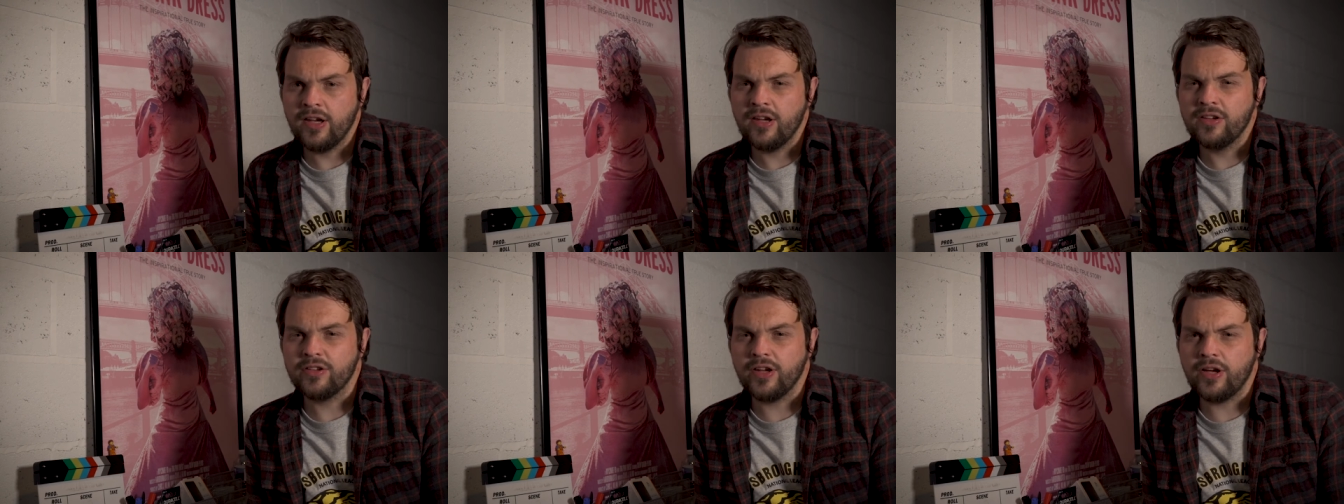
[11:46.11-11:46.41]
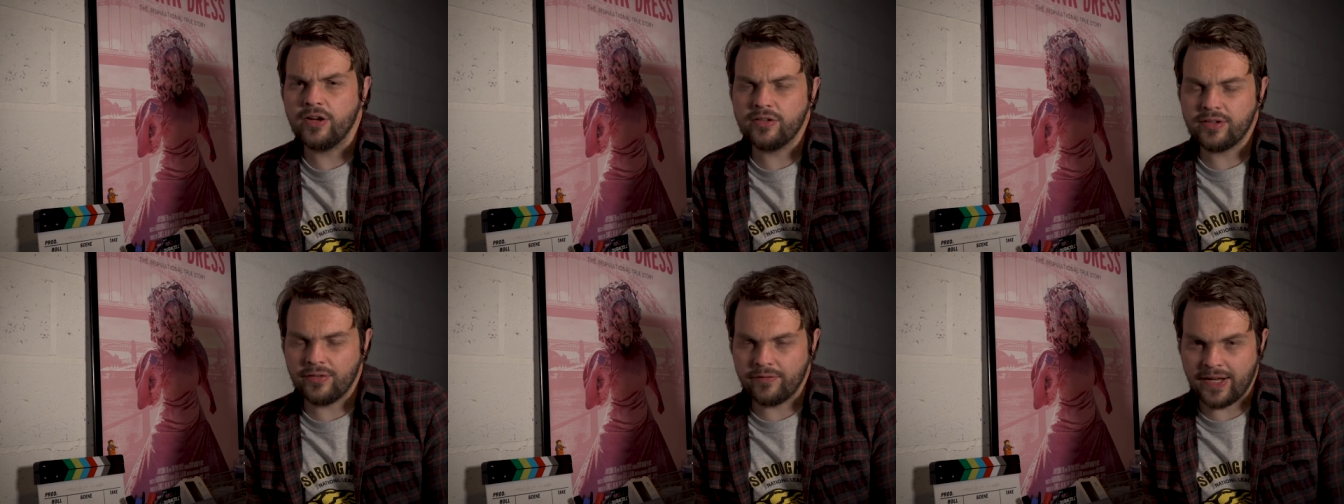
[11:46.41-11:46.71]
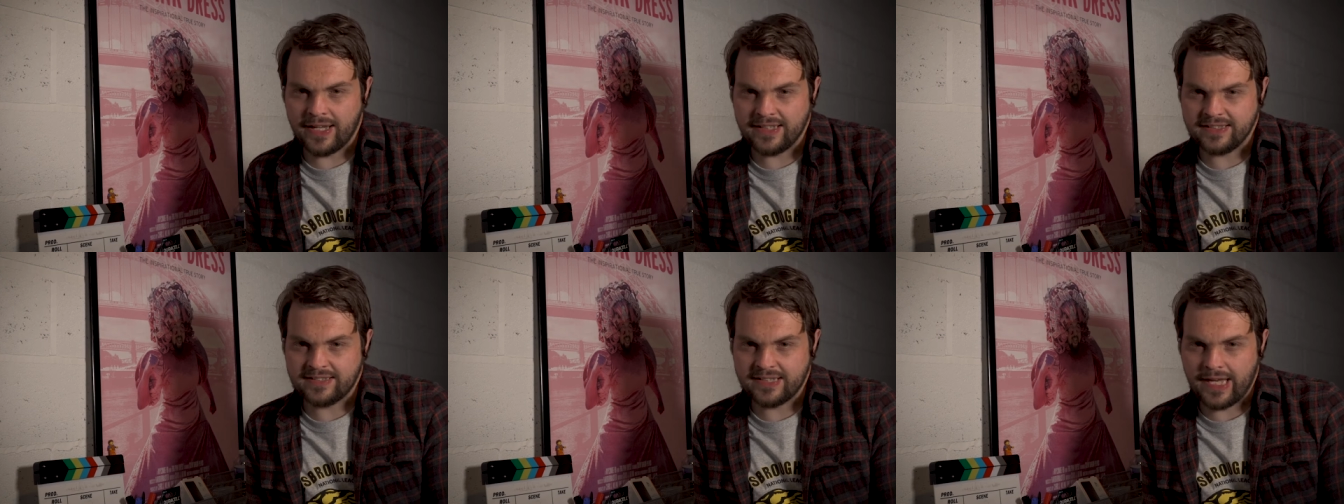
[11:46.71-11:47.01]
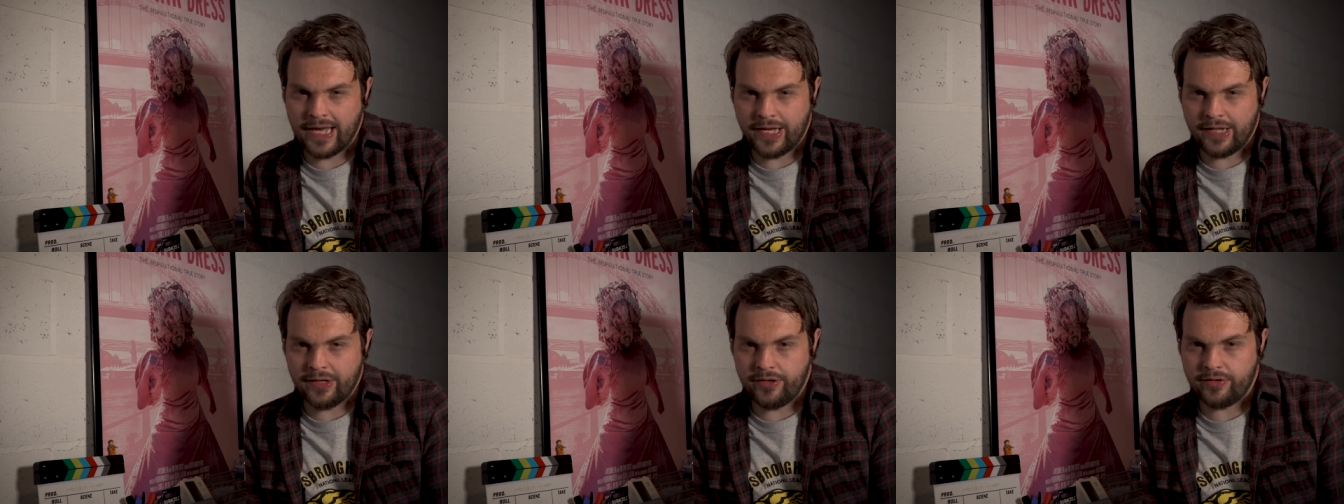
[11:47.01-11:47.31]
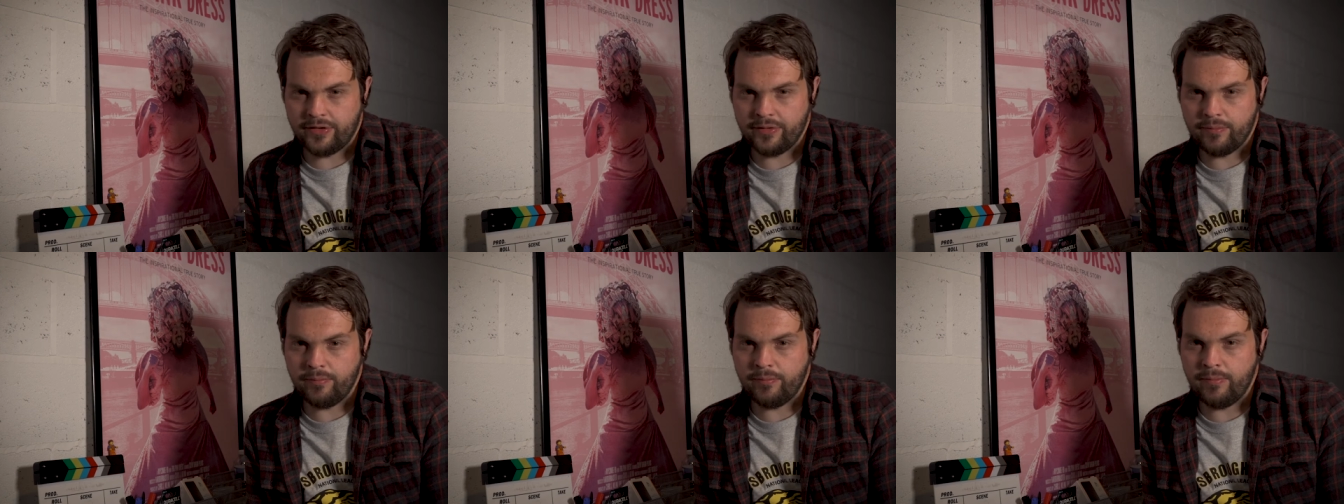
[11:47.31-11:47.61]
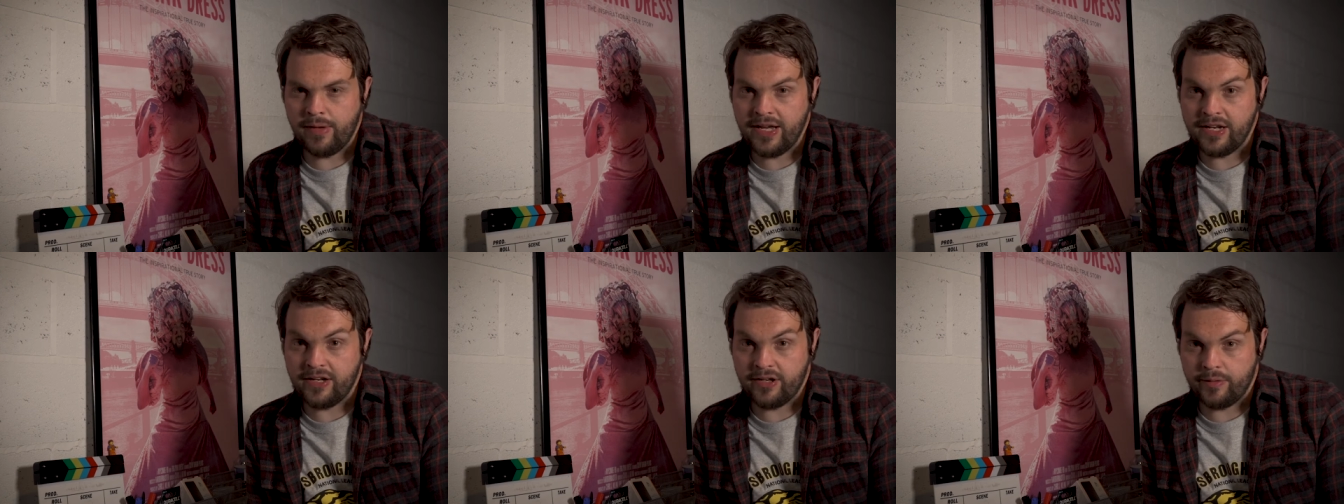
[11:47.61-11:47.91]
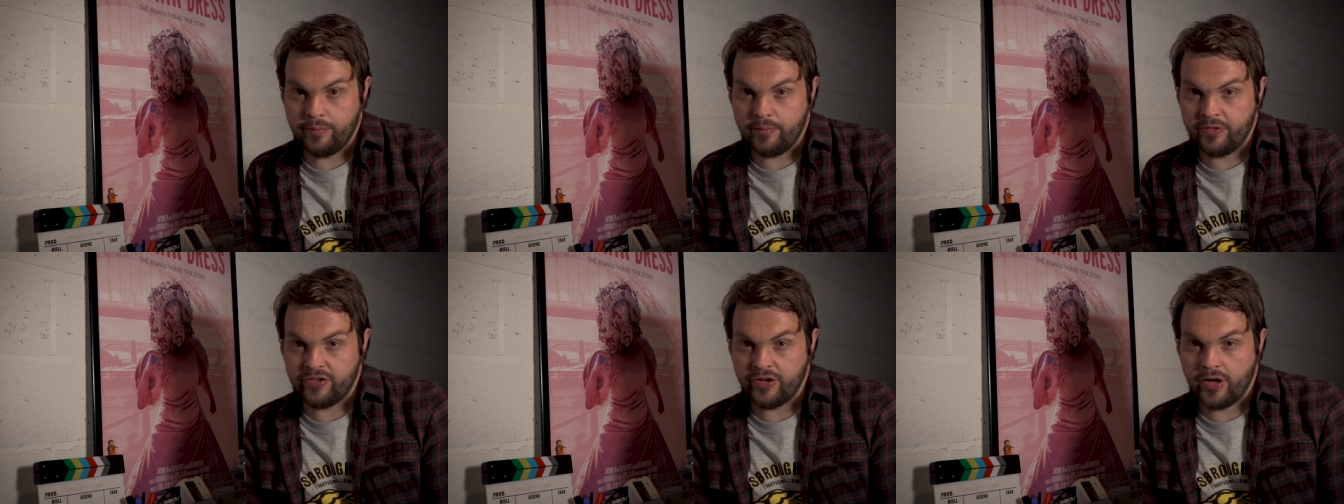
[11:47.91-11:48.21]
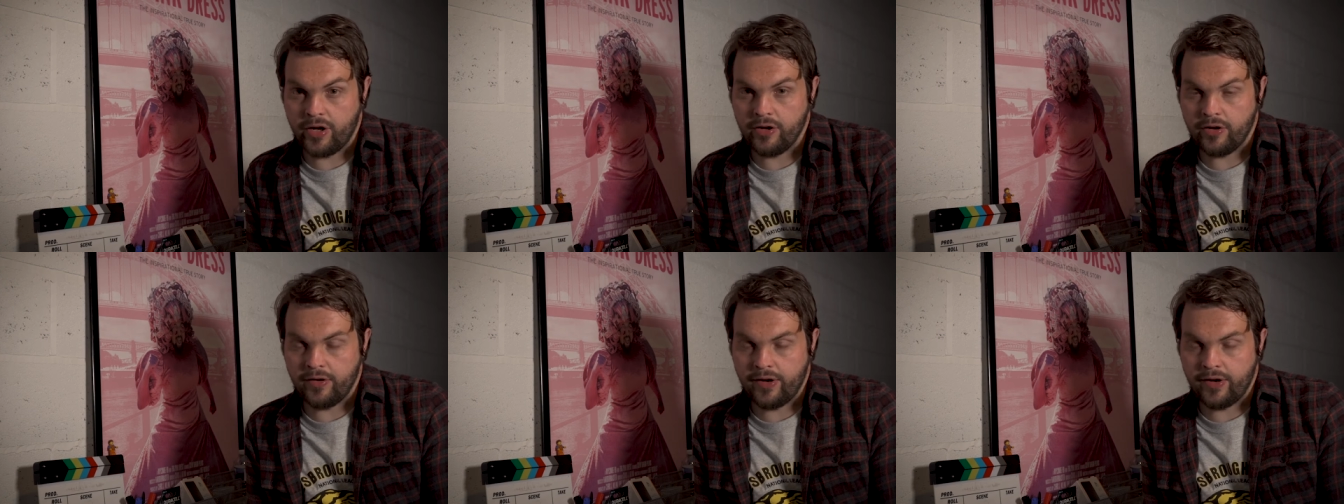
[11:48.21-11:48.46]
So who's in that second medium shot,